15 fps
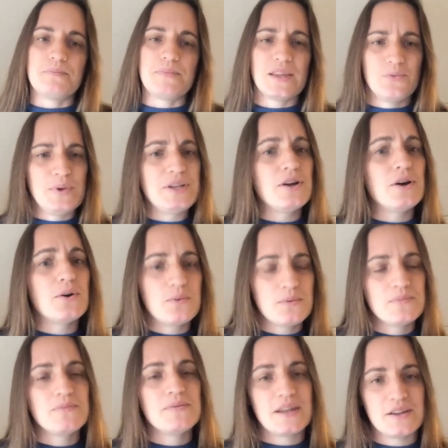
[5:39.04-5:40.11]
and we know
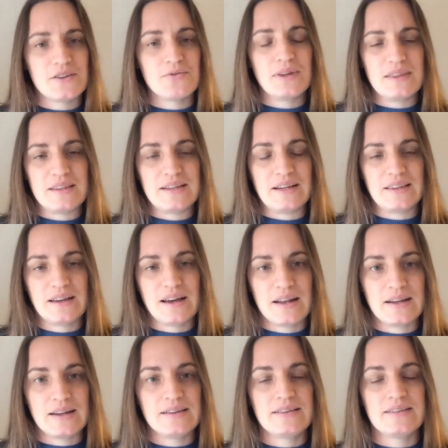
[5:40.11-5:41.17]
that it's really the
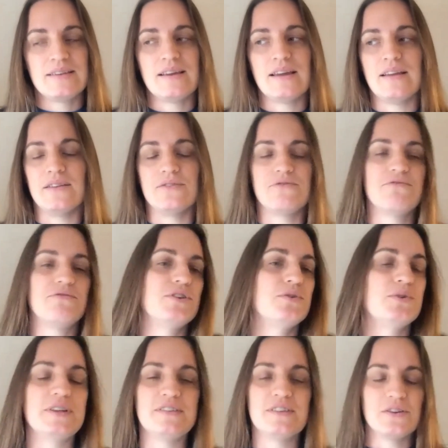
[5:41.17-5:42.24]
tectonics and the
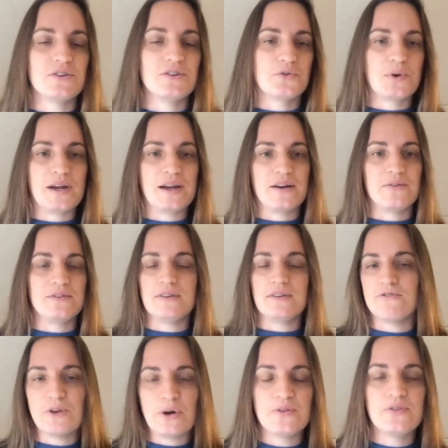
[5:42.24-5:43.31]
fluids underground and the
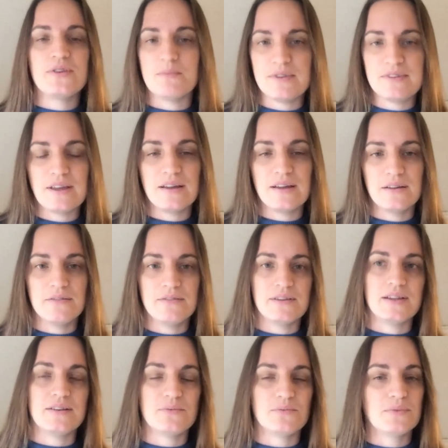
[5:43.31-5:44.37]
faults themselves
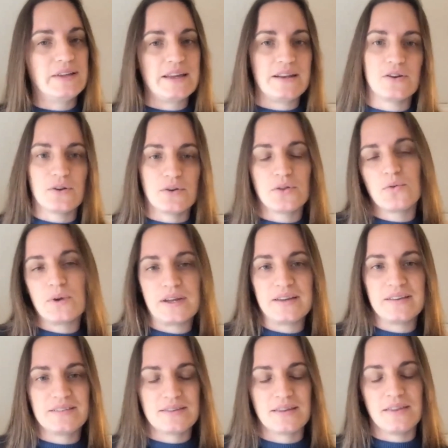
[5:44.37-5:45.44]
and related
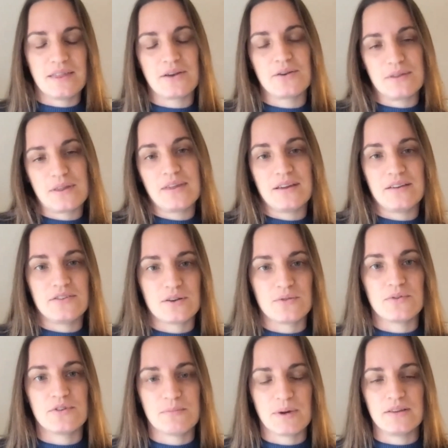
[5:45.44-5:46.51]
earthquakes that are the things that are
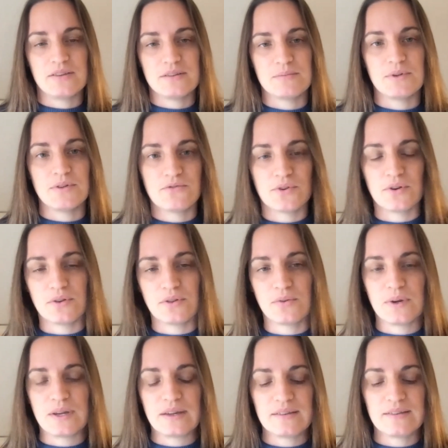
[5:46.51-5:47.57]
responsible for
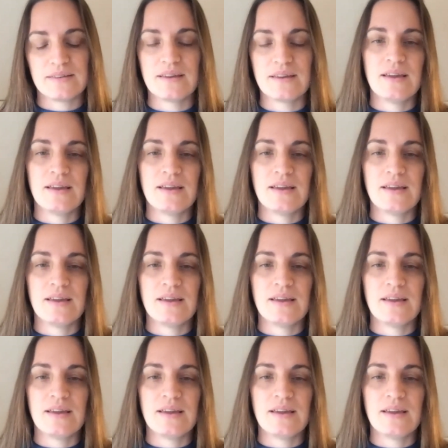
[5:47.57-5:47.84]
earthquakes.